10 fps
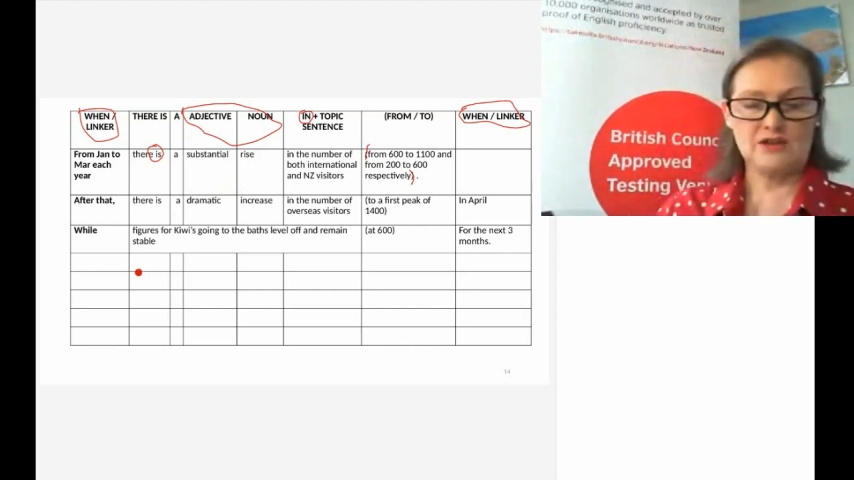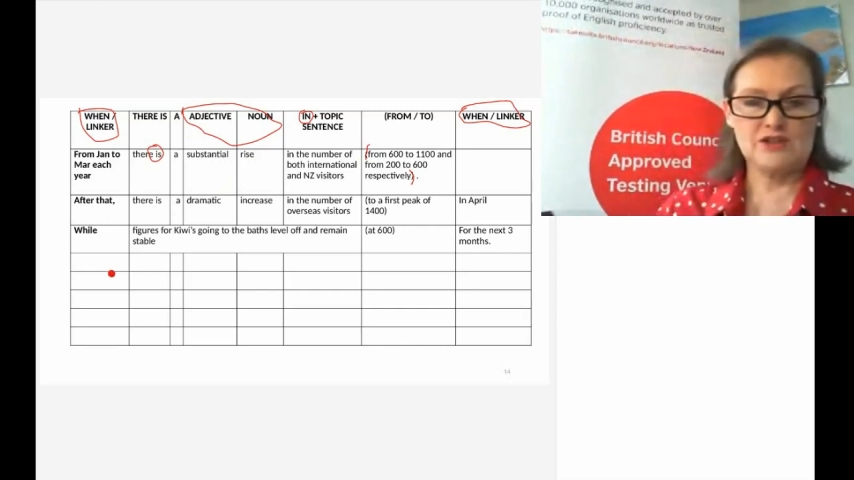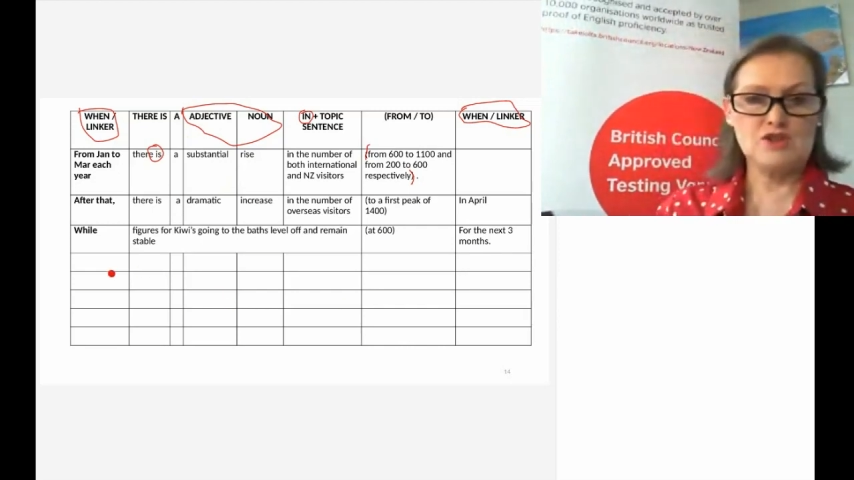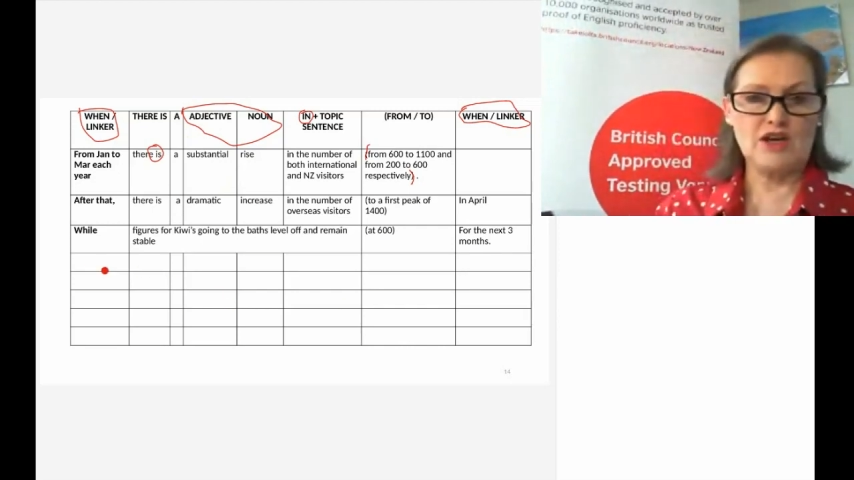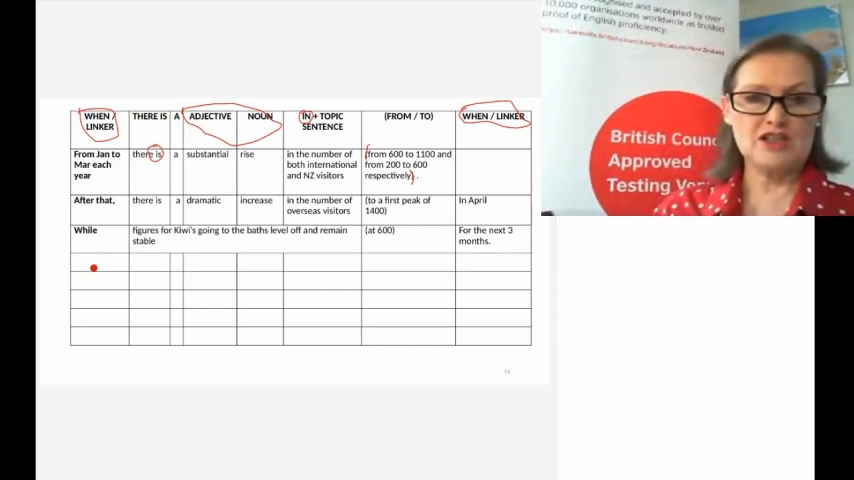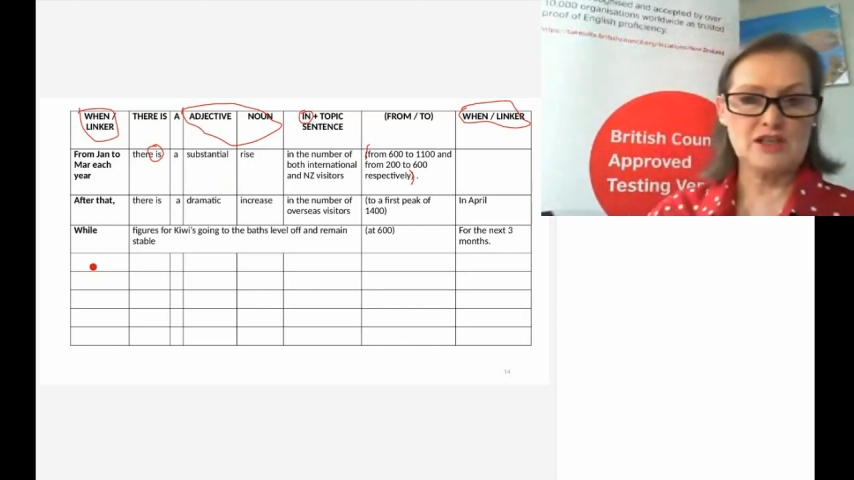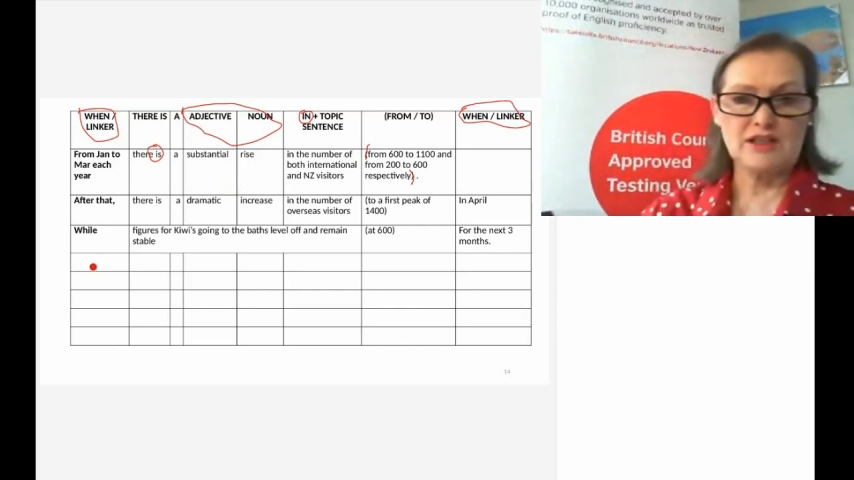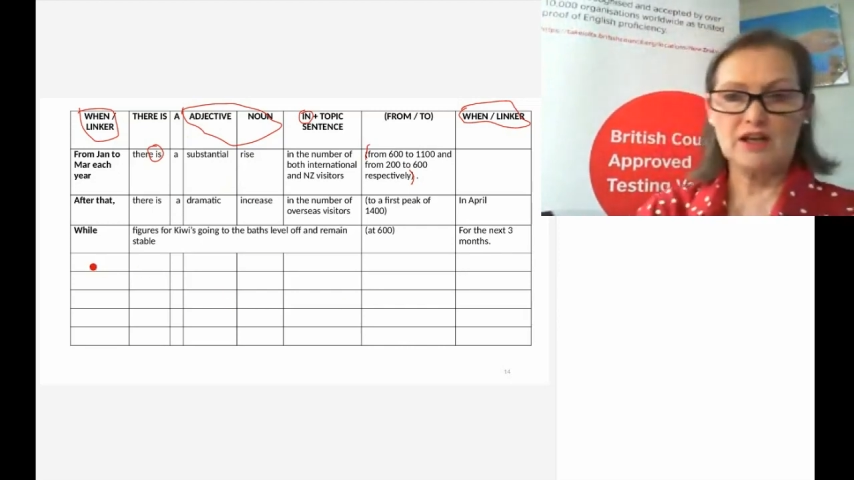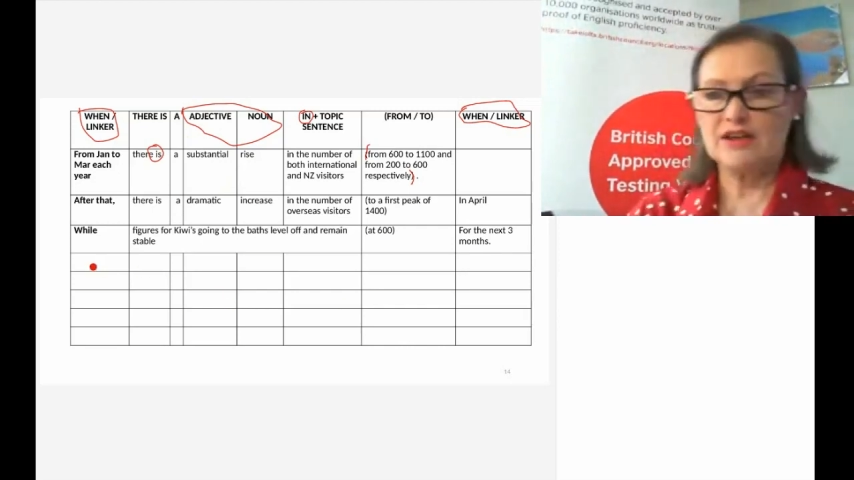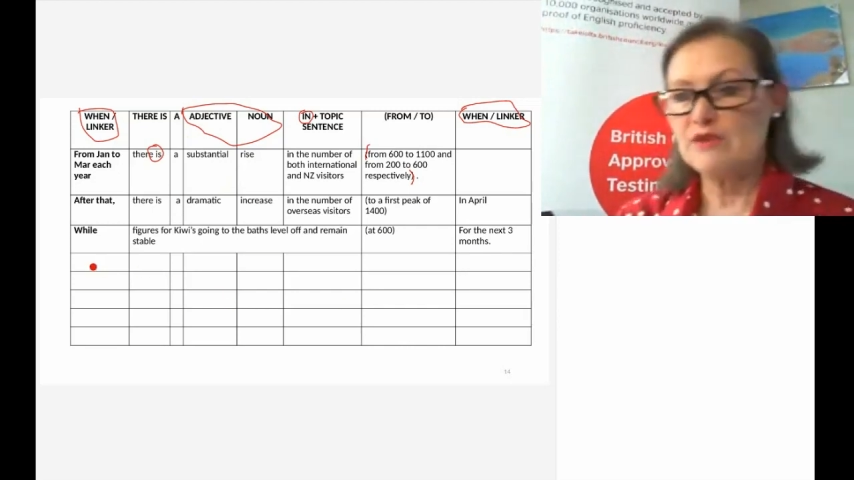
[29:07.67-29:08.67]
and I'll give you a
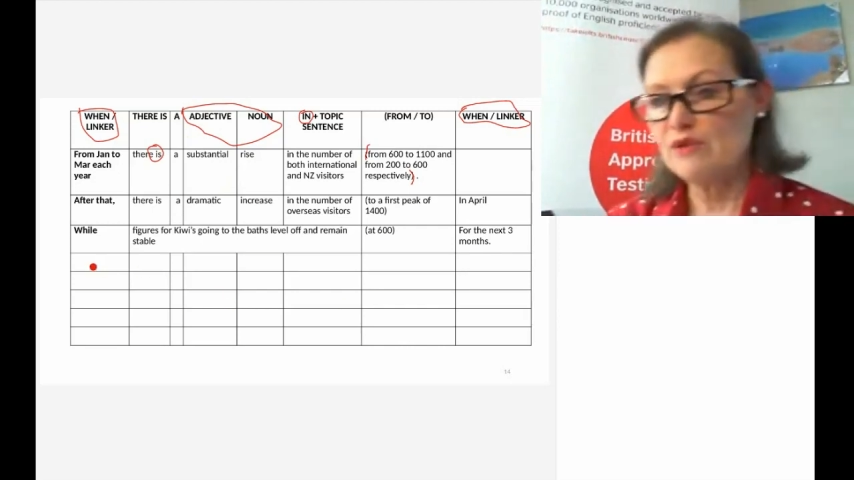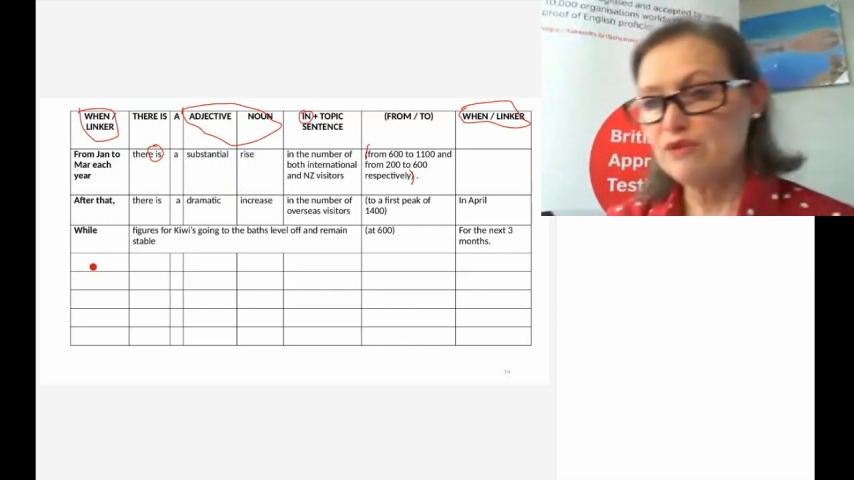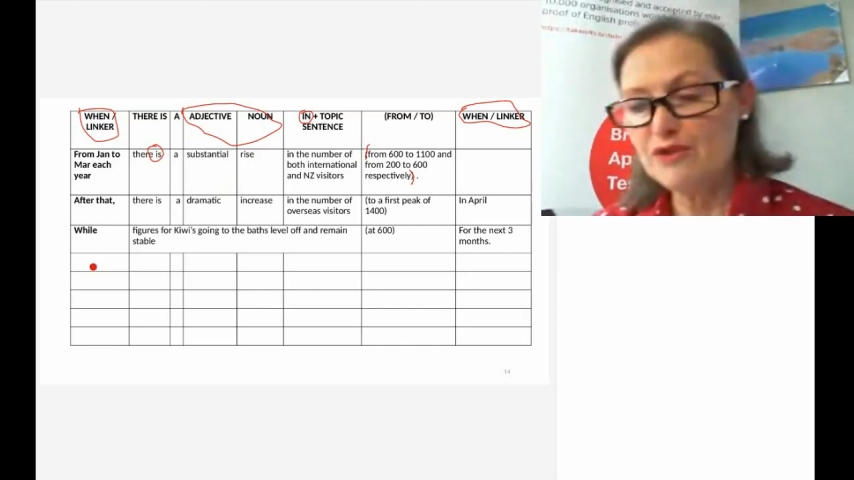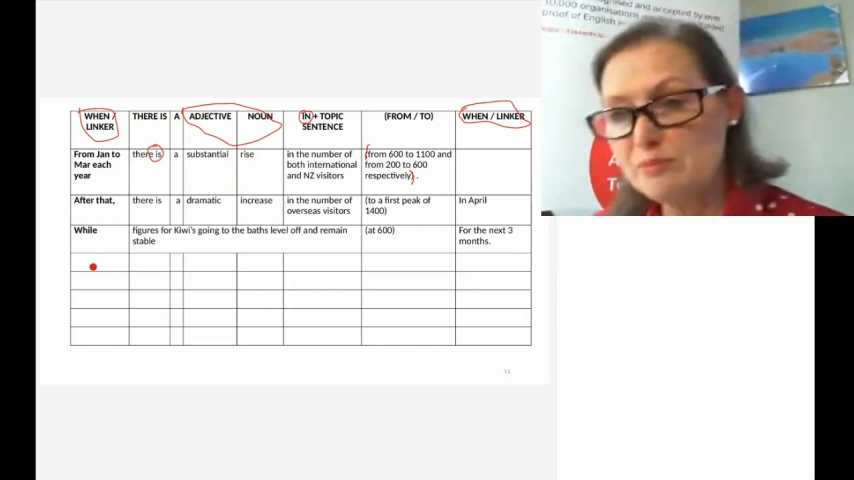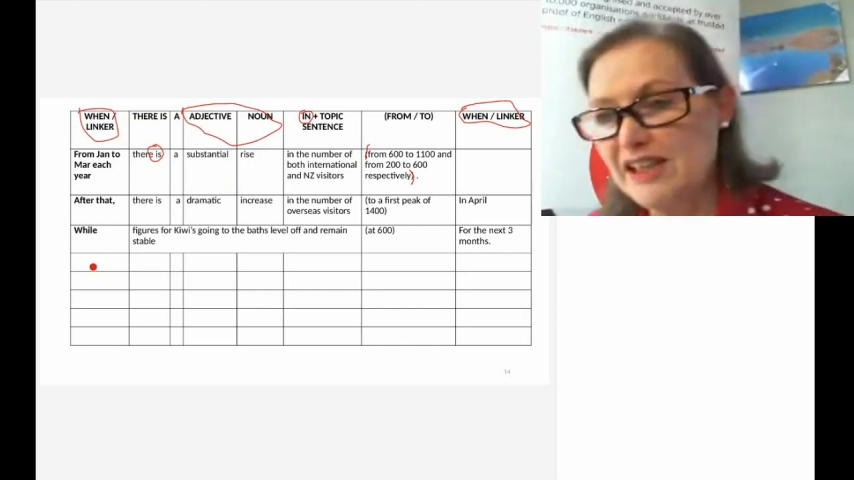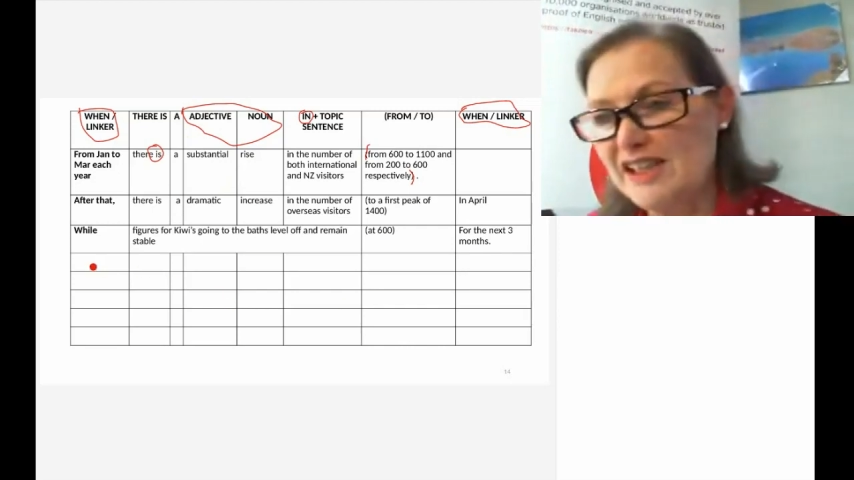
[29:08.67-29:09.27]
few minutes to do